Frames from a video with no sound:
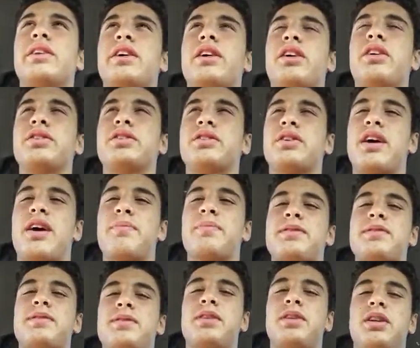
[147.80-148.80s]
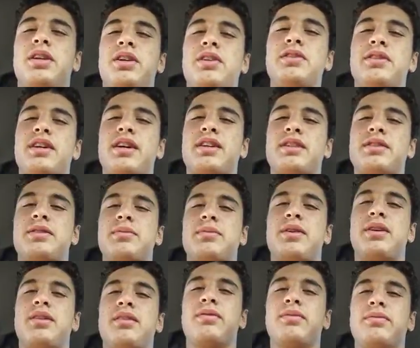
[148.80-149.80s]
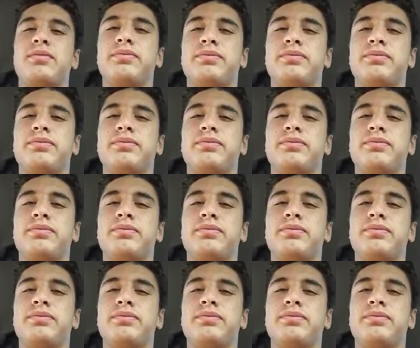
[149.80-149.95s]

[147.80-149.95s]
It also happens in the New Testament.